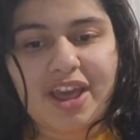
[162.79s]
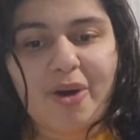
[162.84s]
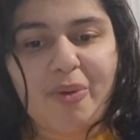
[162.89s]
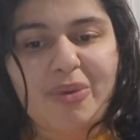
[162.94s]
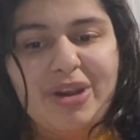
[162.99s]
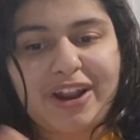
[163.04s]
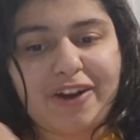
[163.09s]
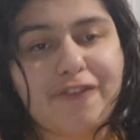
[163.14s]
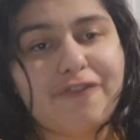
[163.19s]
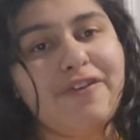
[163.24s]

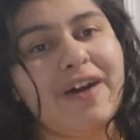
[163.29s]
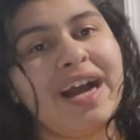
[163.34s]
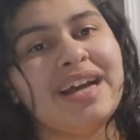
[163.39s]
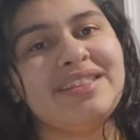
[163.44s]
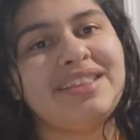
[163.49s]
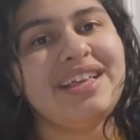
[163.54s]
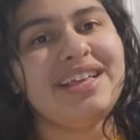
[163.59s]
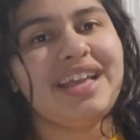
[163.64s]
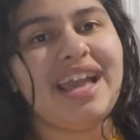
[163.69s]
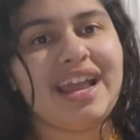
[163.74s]
we are
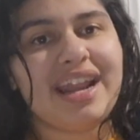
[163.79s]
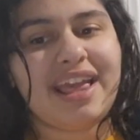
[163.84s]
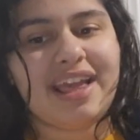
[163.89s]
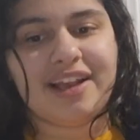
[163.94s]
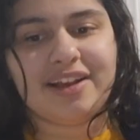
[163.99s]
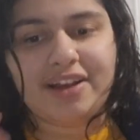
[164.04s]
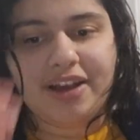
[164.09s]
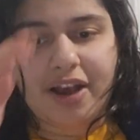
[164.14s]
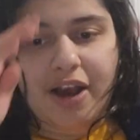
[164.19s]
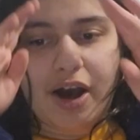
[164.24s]
finally
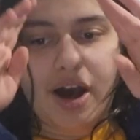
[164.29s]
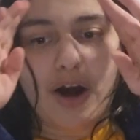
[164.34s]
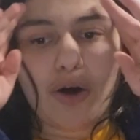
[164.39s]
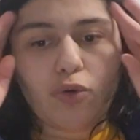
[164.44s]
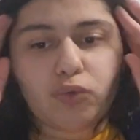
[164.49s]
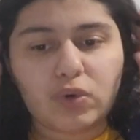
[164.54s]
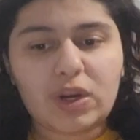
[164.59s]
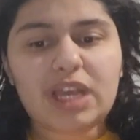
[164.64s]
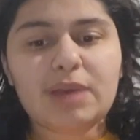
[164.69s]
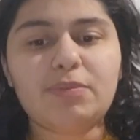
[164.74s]
getting a
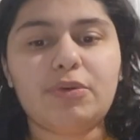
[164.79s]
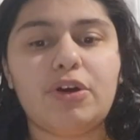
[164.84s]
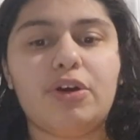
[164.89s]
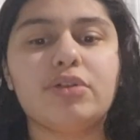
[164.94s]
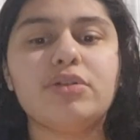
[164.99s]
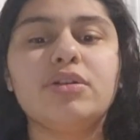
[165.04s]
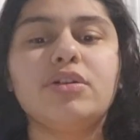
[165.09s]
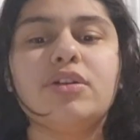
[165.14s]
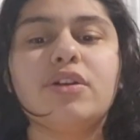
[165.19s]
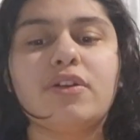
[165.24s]

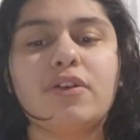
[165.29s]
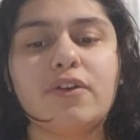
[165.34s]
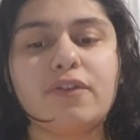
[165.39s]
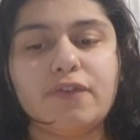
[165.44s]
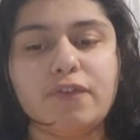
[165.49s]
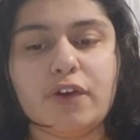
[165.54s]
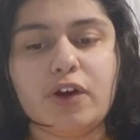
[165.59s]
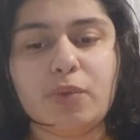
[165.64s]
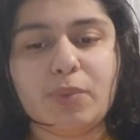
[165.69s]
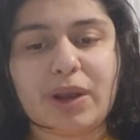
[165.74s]
reboot
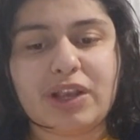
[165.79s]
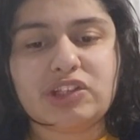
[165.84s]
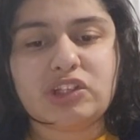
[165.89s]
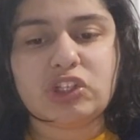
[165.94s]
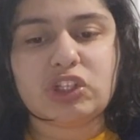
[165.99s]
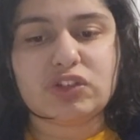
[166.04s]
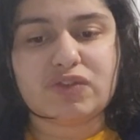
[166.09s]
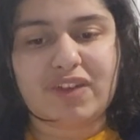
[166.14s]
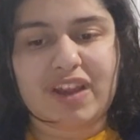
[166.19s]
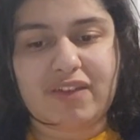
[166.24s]
for
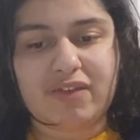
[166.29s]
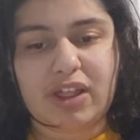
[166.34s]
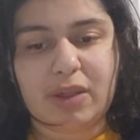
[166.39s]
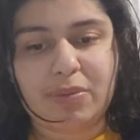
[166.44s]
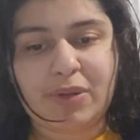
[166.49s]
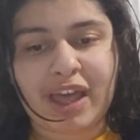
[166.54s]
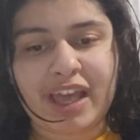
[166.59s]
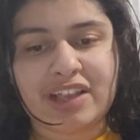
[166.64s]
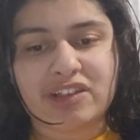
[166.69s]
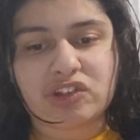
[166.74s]
Wizards of Waverly
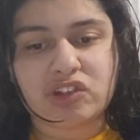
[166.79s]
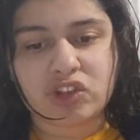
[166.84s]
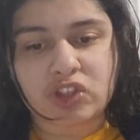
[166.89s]
Place.